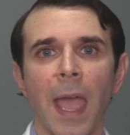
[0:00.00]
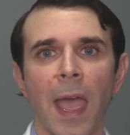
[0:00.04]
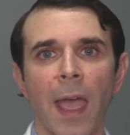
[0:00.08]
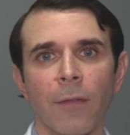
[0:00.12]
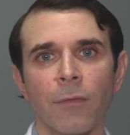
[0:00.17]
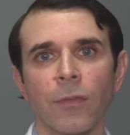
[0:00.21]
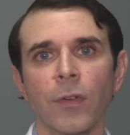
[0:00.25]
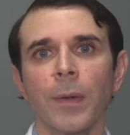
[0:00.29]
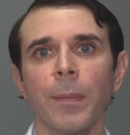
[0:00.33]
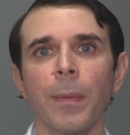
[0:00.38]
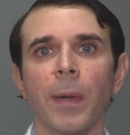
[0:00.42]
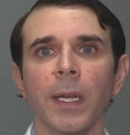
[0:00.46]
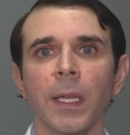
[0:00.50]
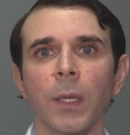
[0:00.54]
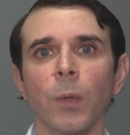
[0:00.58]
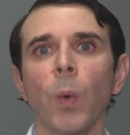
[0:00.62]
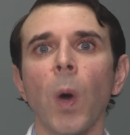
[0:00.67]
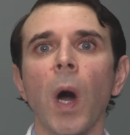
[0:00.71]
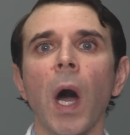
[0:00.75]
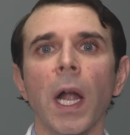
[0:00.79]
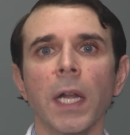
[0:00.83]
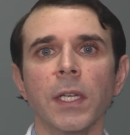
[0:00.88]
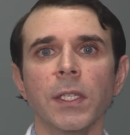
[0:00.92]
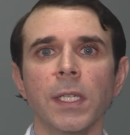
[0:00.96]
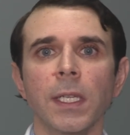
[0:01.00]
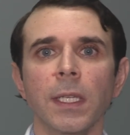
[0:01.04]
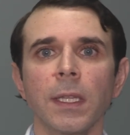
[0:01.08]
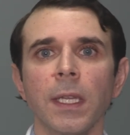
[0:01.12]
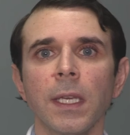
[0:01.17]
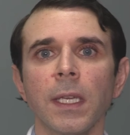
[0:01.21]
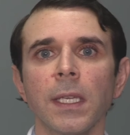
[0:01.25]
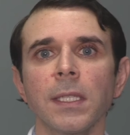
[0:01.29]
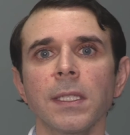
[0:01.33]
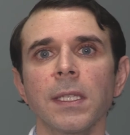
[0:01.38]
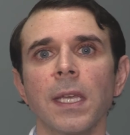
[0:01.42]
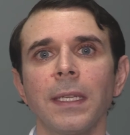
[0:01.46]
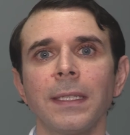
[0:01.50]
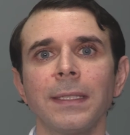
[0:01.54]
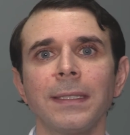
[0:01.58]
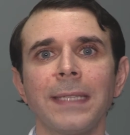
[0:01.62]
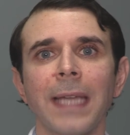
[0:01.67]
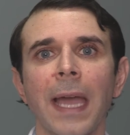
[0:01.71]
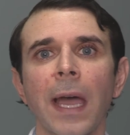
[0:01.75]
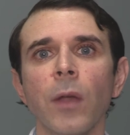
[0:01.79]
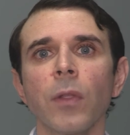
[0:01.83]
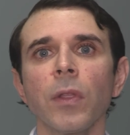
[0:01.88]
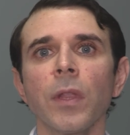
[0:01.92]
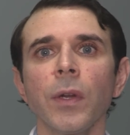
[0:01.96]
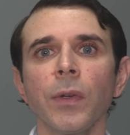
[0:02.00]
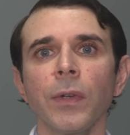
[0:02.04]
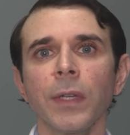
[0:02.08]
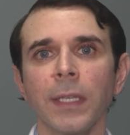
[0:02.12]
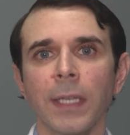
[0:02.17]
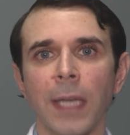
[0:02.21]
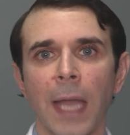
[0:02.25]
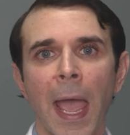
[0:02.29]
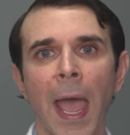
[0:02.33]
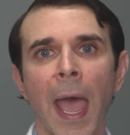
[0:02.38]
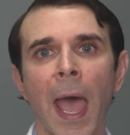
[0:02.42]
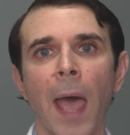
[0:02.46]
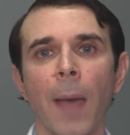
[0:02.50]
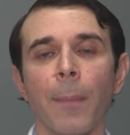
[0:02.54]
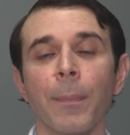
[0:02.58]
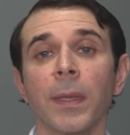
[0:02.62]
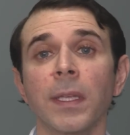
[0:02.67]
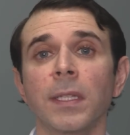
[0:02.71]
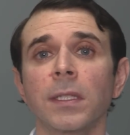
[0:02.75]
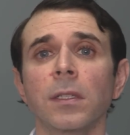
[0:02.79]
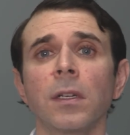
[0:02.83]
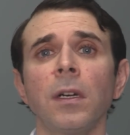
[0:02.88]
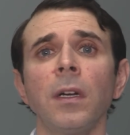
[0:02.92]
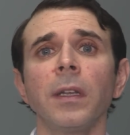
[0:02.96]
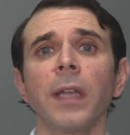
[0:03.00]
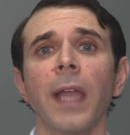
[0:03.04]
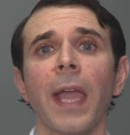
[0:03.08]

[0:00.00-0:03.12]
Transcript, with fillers: everybody watching this, download an app, it's called